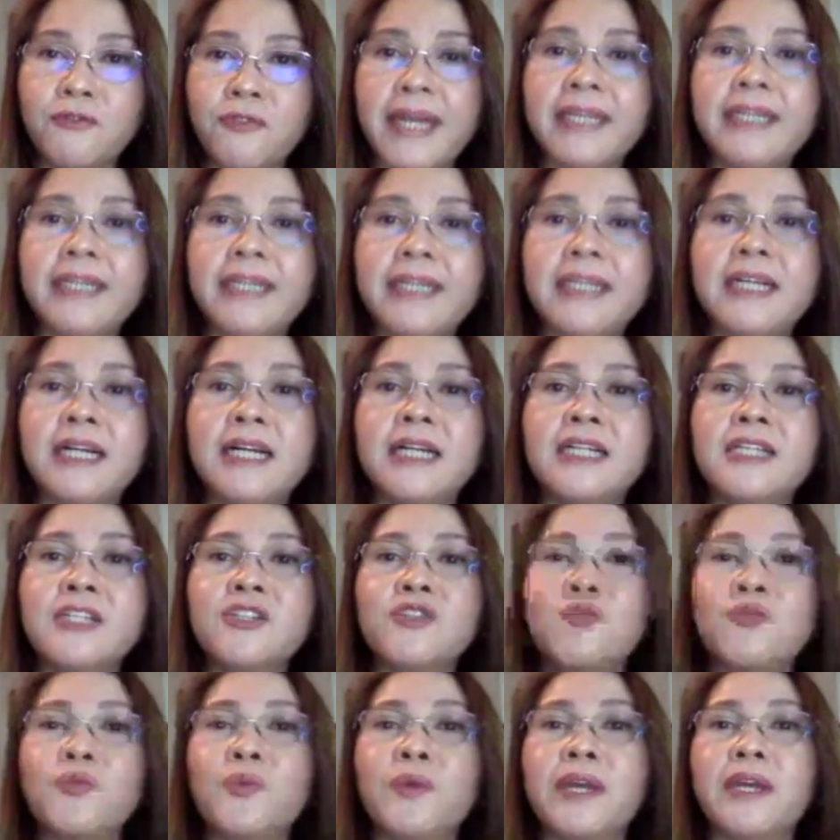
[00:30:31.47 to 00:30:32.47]
provide
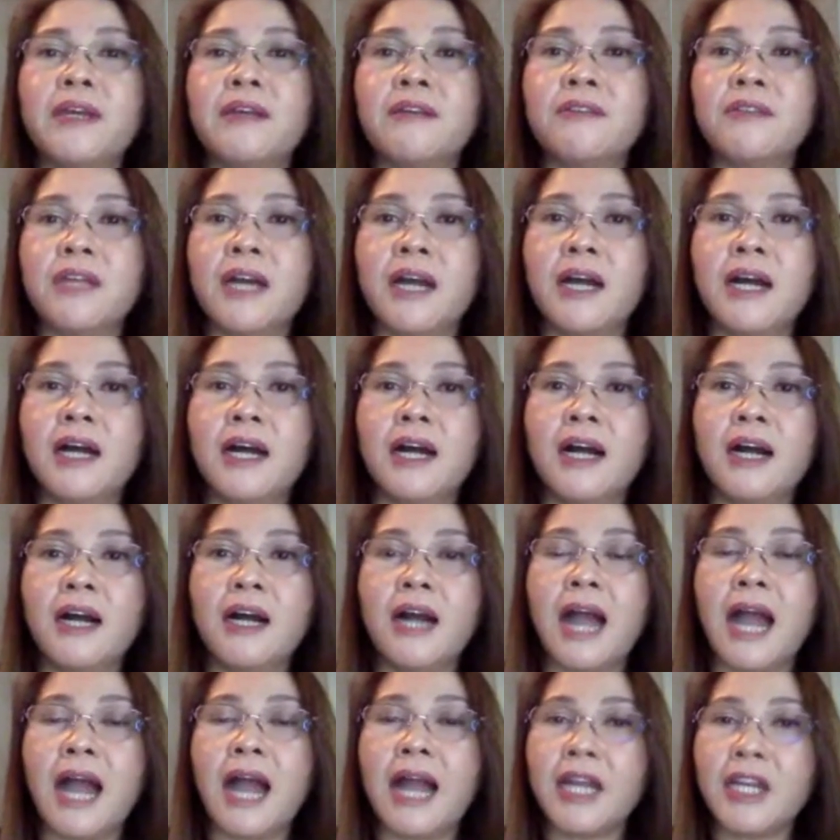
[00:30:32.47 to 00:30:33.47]
us with
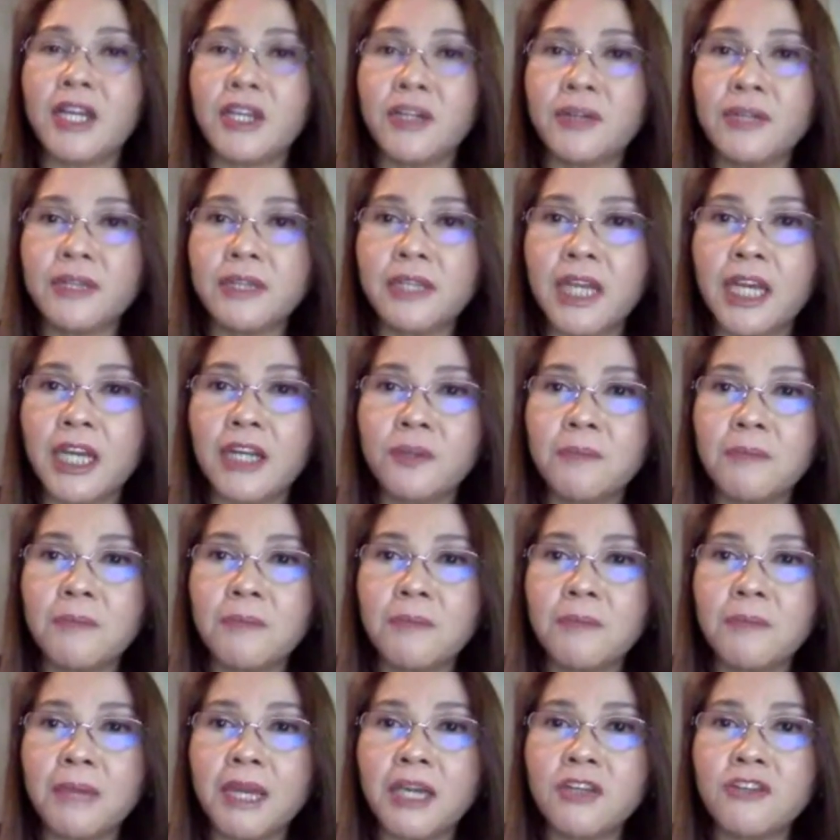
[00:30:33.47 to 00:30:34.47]
accurate
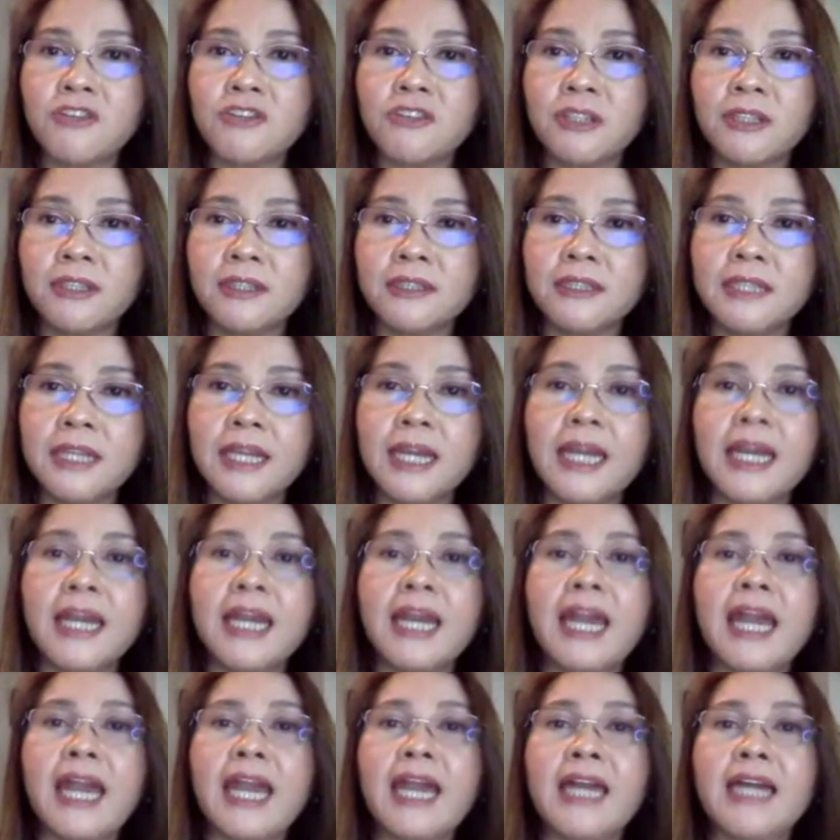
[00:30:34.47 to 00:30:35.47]
information
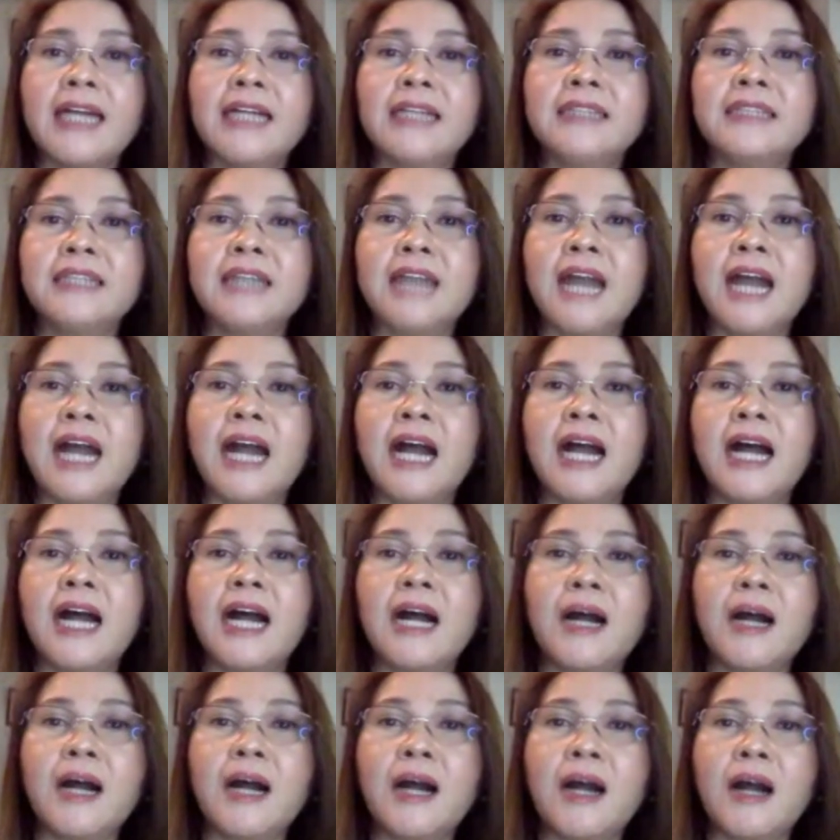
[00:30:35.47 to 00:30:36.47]
and
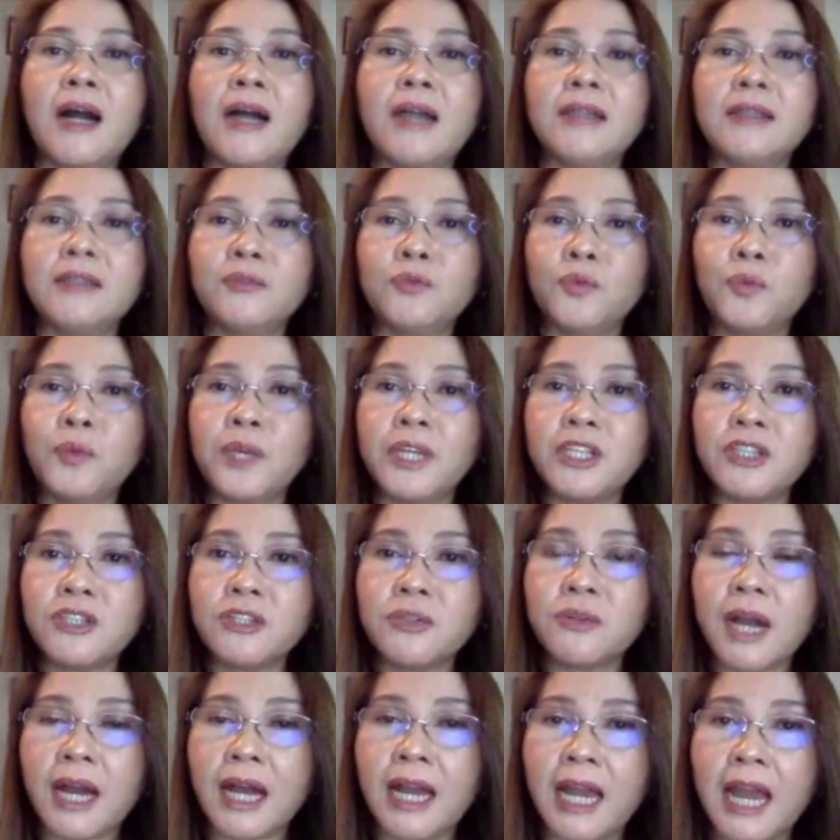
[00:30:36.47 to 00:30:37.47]

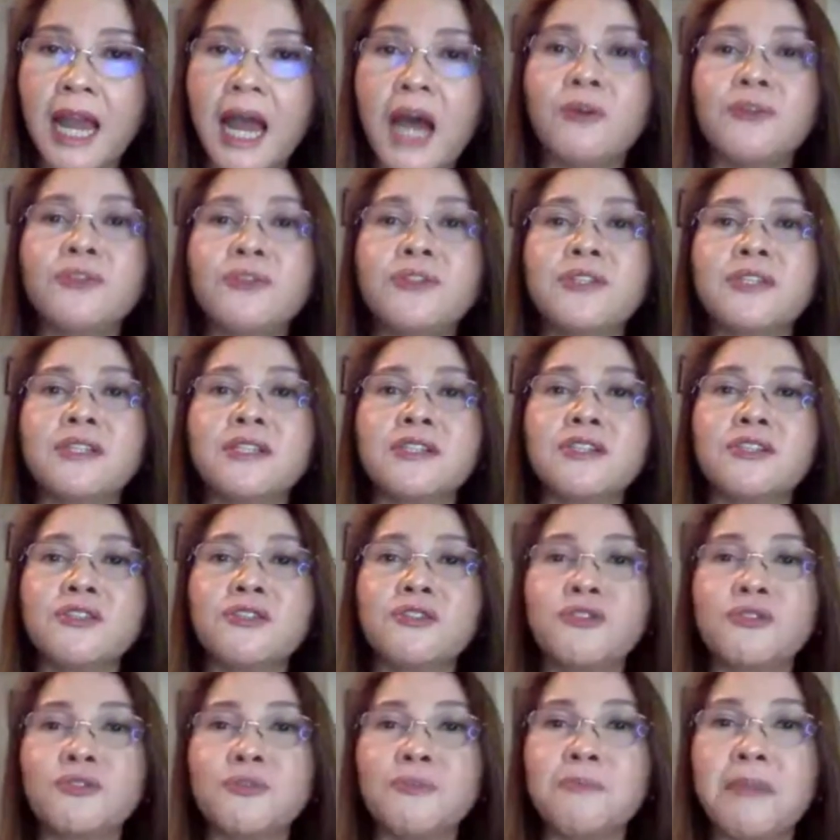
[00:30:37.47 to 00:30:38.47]
which allows
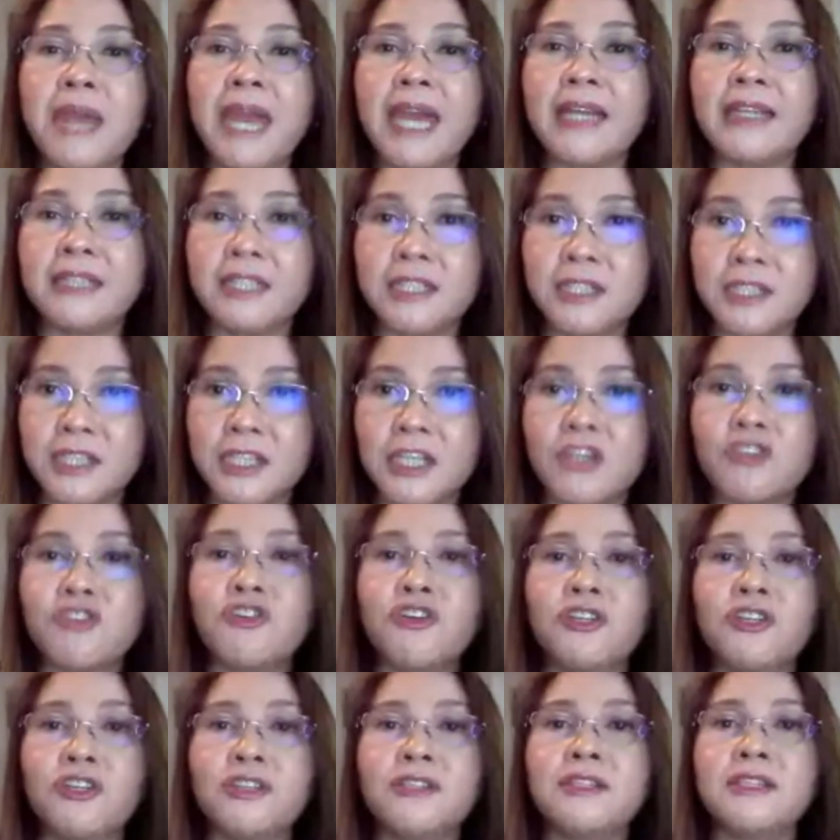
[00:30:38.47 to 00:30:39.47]
us to make
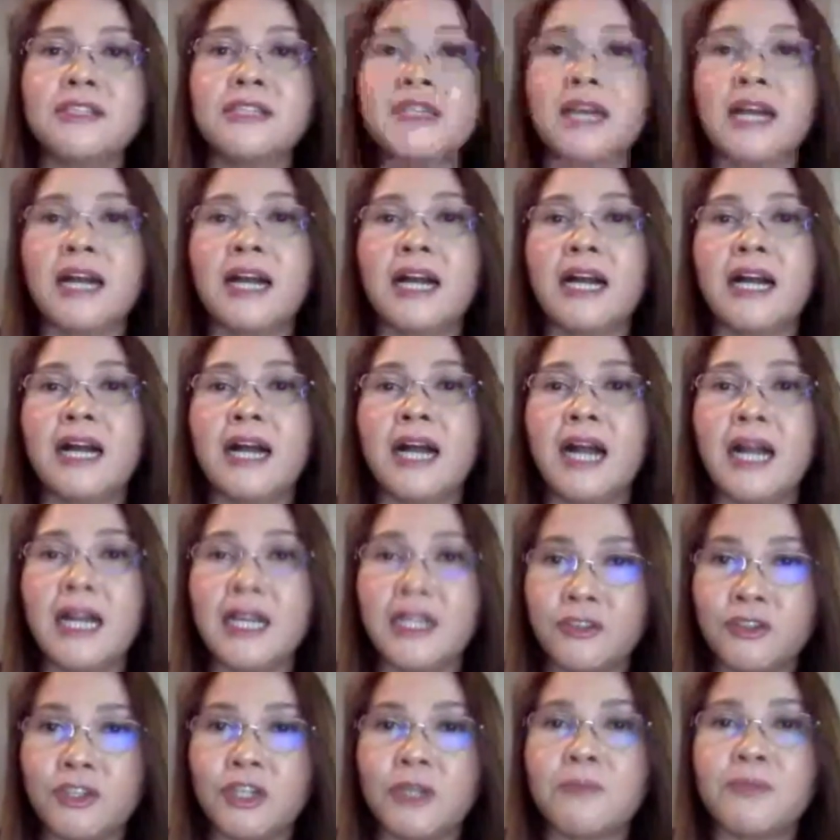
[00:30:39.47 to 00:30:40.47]
decisions
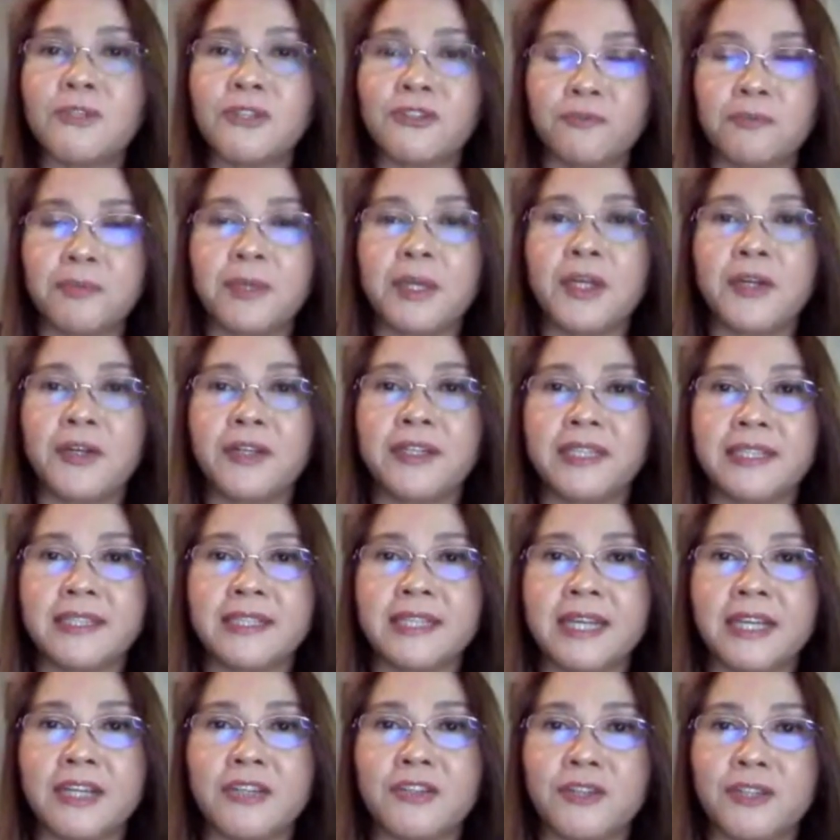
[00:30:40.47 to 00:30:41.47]
in terms of
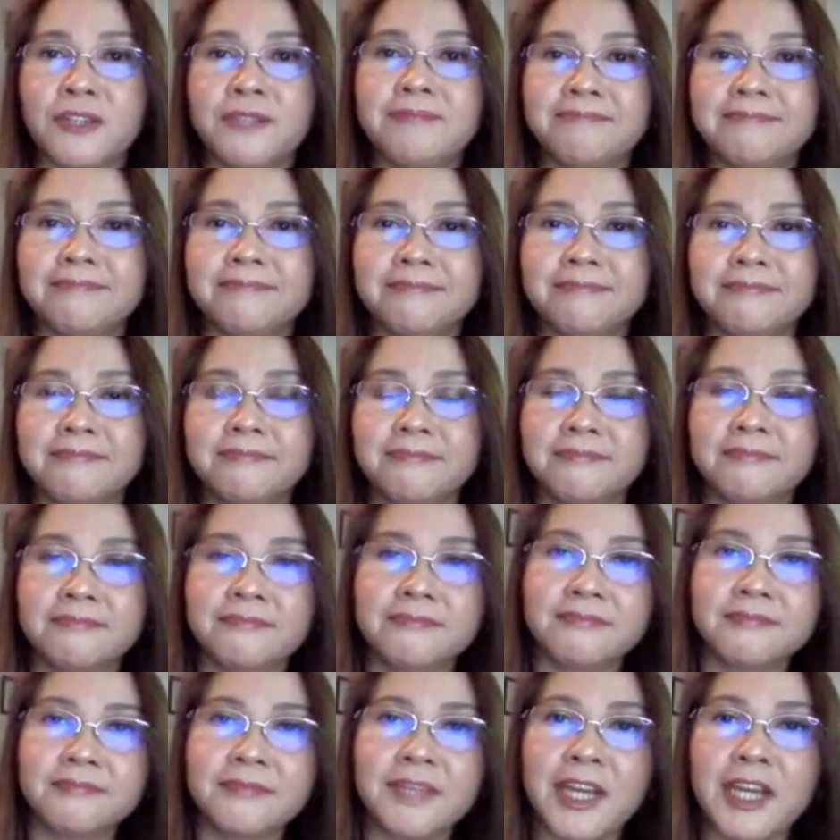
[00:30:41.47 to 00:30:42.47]
prioritization.
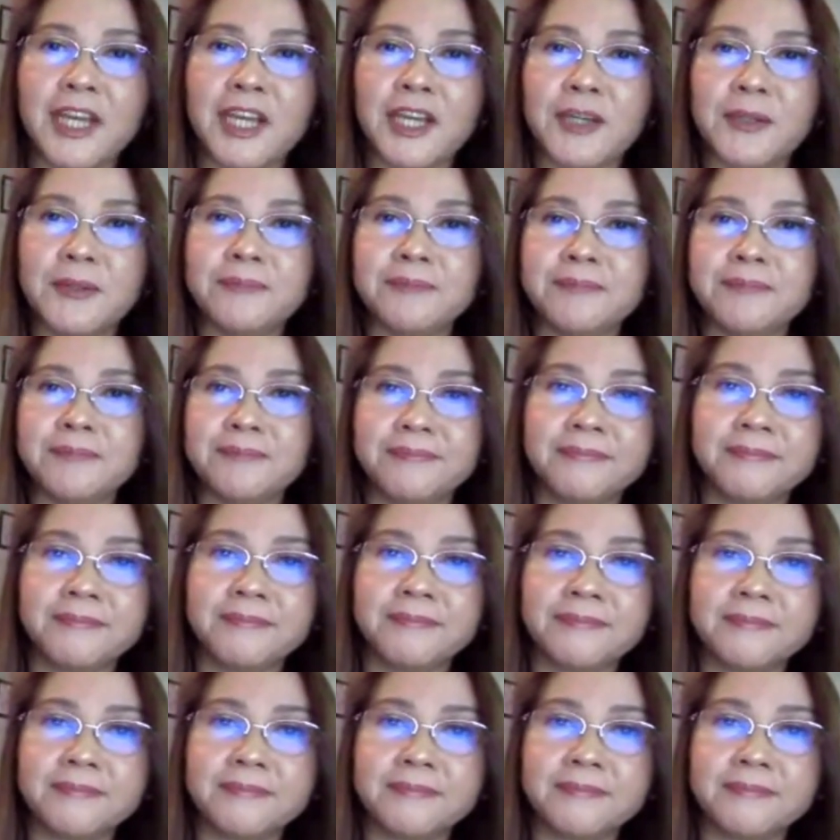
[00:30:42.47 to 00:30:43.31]
Thank you.